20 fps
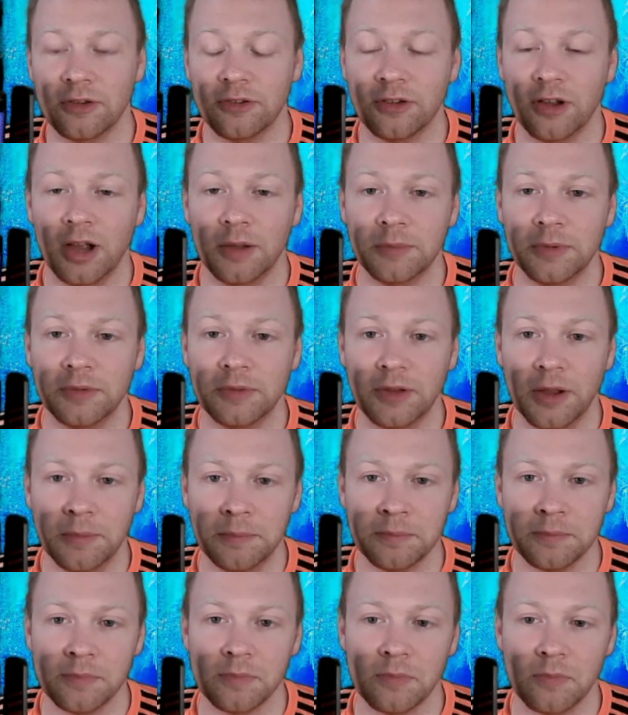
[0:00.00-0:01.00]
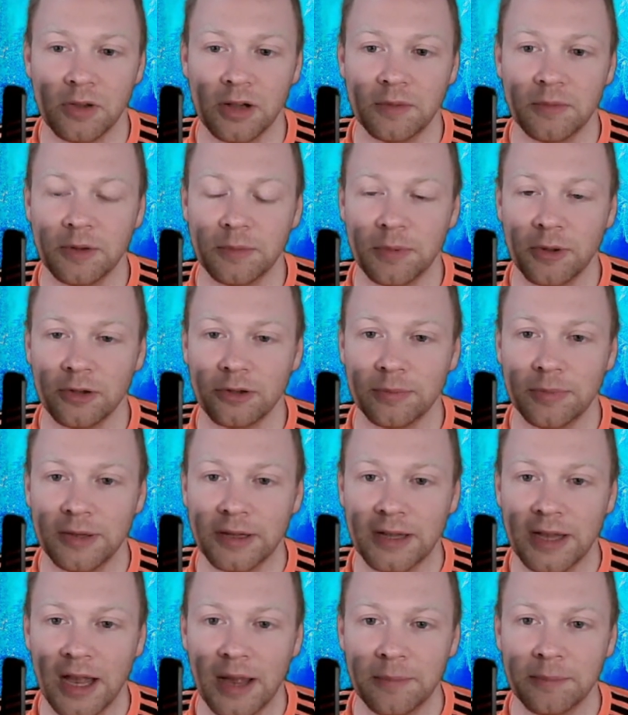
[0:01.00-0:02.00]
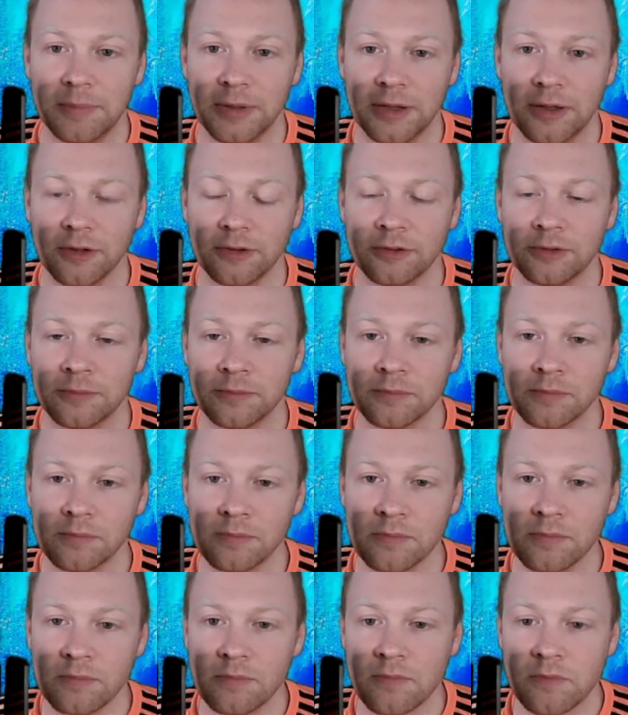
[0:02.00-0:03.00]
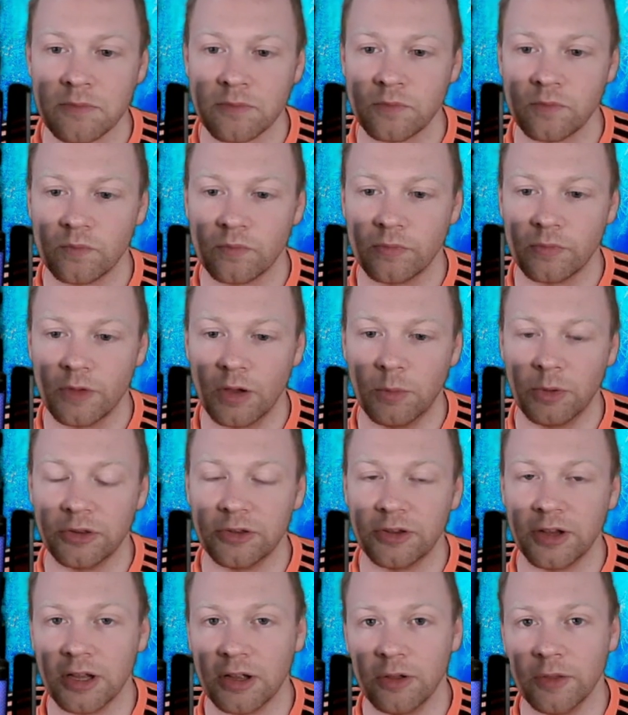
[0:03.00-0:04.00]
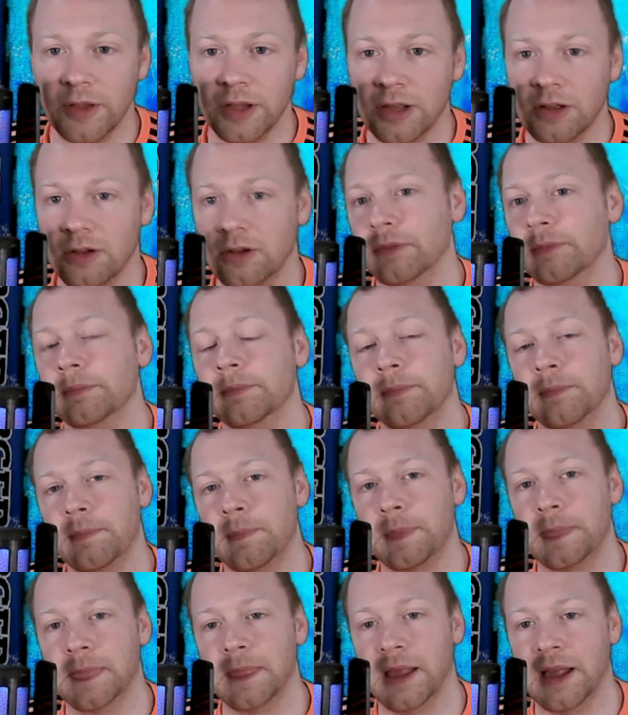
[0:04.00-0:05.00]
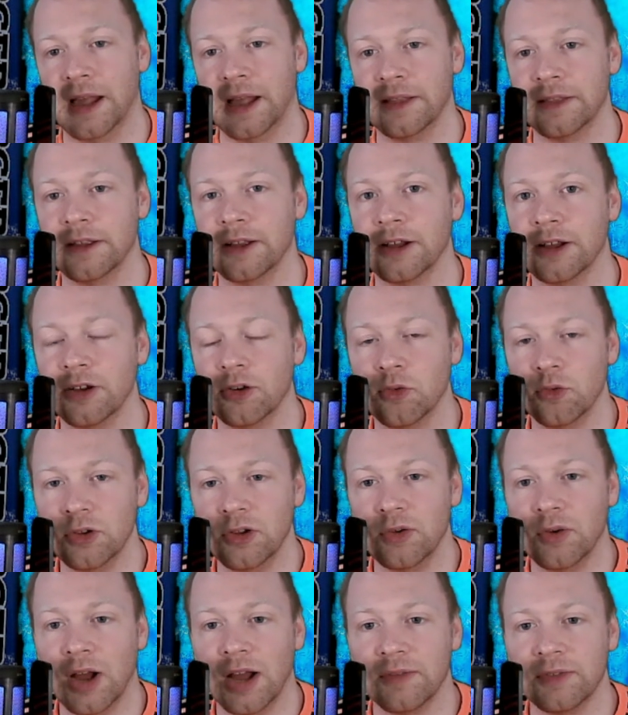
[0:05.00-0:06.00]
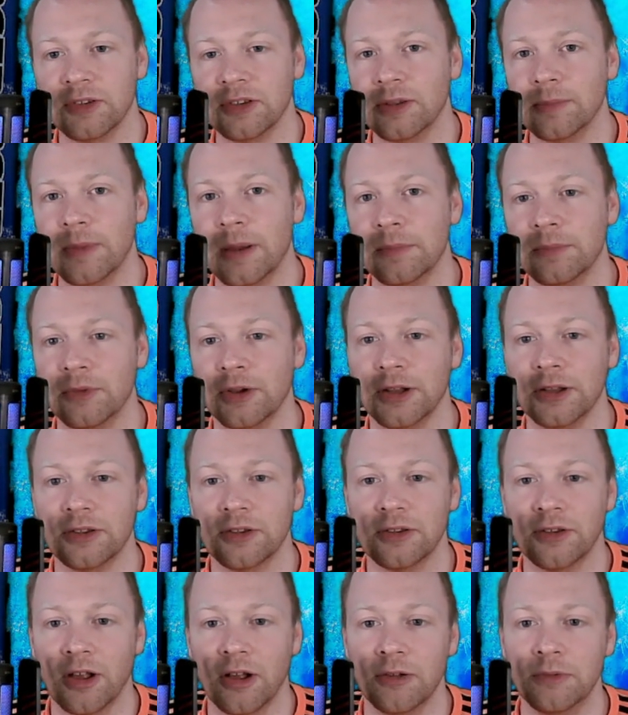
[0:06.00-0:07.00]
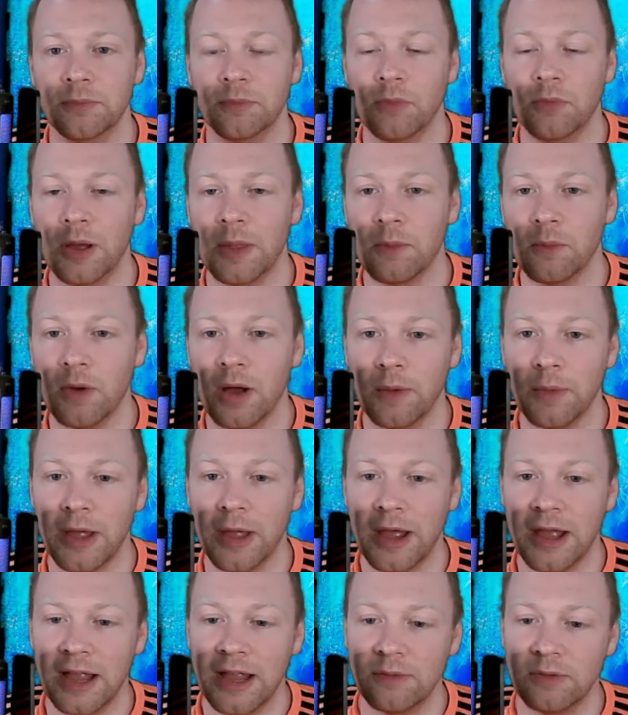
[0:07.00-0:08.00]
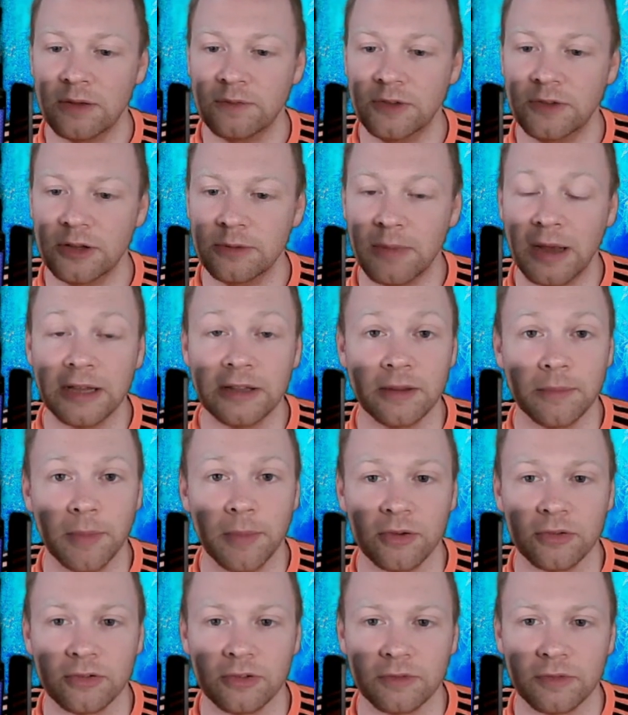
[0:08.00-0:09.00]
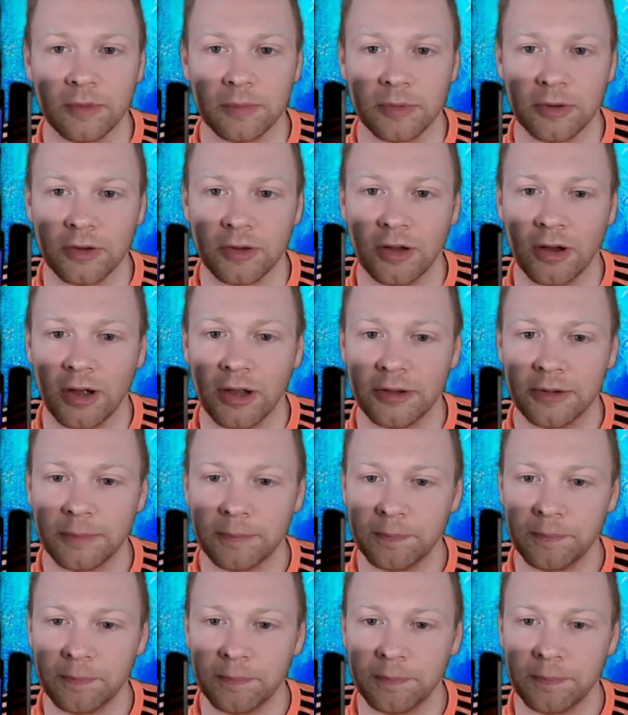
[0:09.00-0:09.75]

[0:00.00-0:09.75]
time with them whenever you possibly can, because once they're gone, they're gone, and all you'll have is the memories. So while they're here with you, make the most of them, you guys.